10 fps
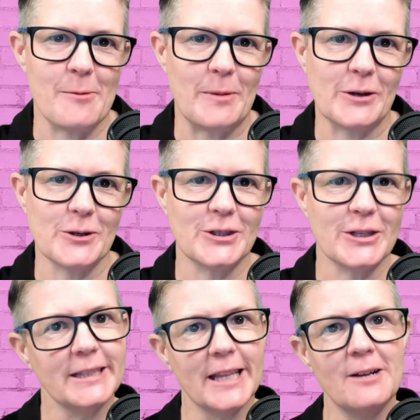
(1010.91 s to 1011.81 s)
because
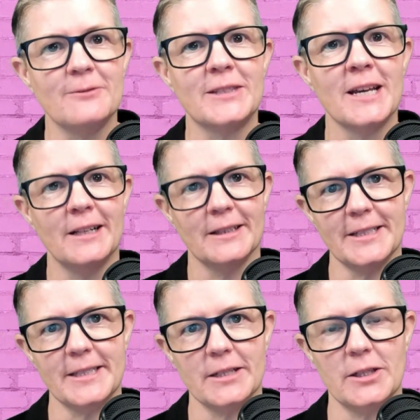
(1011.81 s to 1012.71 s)
she loves
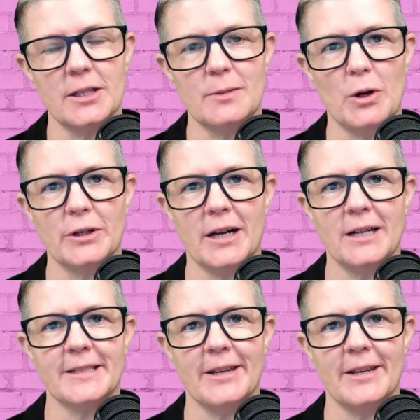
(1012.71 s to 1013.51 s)
listening to this podcast.